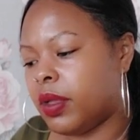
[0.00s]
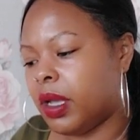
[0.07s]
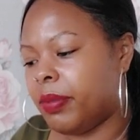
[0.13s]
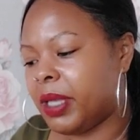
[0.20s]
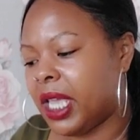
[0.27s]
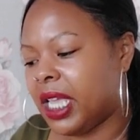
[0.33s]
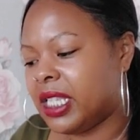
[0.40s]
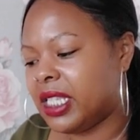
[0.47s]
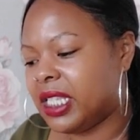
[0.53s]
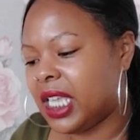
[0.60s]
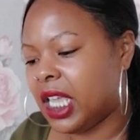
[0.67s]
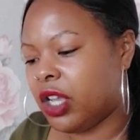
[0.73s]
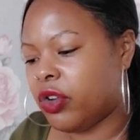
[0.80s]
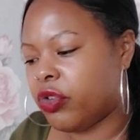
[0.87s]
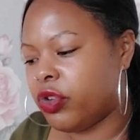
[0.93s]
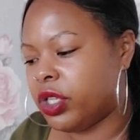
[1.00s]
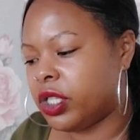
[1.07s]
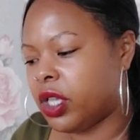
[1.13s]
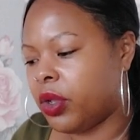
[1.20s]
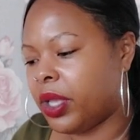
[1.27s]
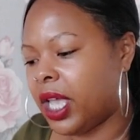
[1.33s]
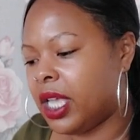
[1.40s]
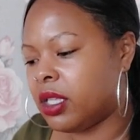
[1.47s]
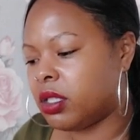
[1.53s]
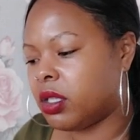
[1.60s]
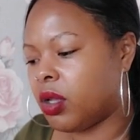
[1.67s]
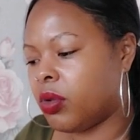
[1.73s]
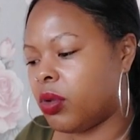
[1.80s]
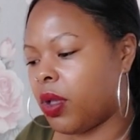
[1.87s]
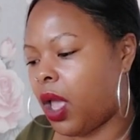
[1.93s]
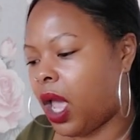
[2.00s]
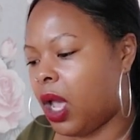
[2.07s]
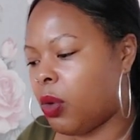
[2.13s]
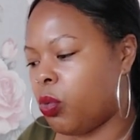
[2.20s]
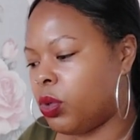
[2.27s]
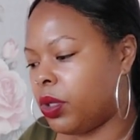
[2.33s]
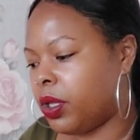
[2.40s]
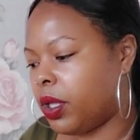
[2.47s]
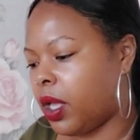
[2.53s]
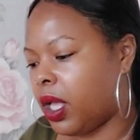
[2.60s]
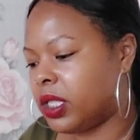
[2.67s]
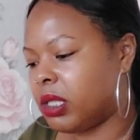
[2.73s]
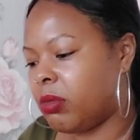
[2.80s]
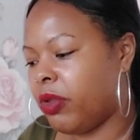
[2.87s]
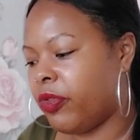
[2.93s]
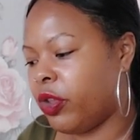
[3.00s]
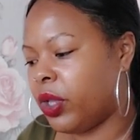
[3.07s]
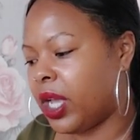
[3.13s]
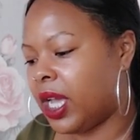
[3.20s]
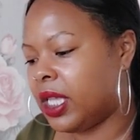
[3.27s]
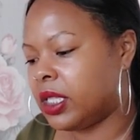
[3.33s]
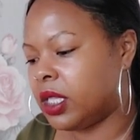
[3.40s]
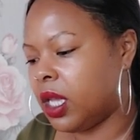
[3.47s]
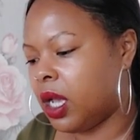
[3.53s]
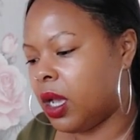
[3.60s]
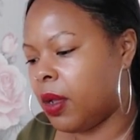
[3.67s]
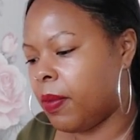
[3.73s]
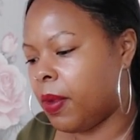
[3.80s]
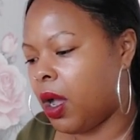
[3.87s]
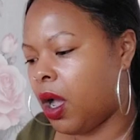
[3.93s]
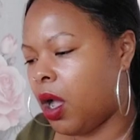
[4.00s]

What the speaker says: I'm getting sacred, okay? So I would, some of you guys celibate.